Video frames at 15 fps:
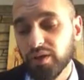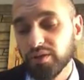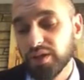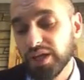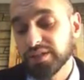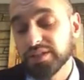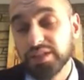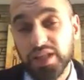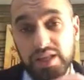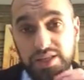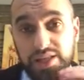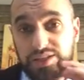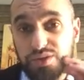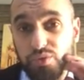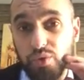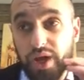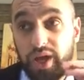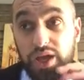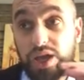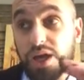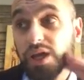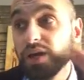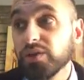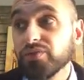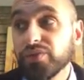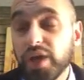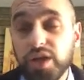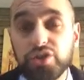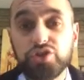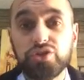That's the way.
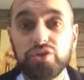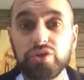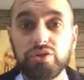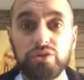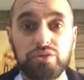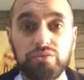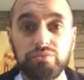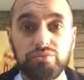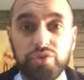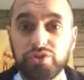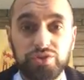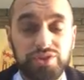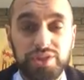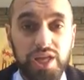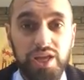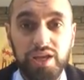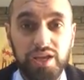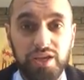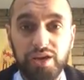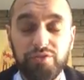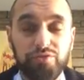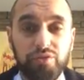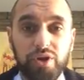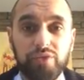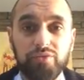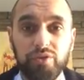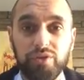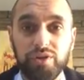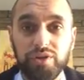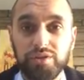Nature doesn't stay here
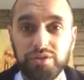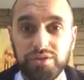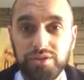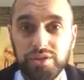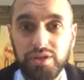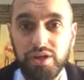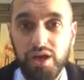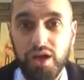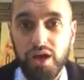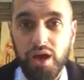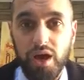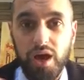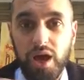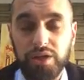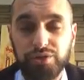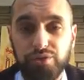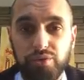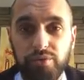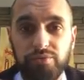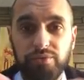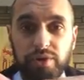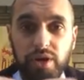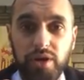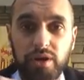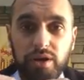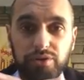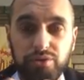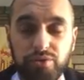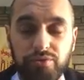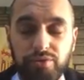forever. It is a atrophy
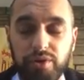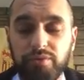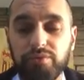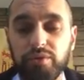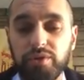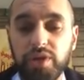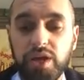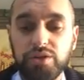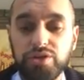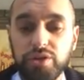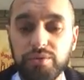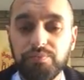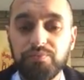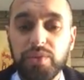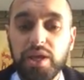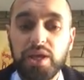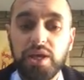of the nature,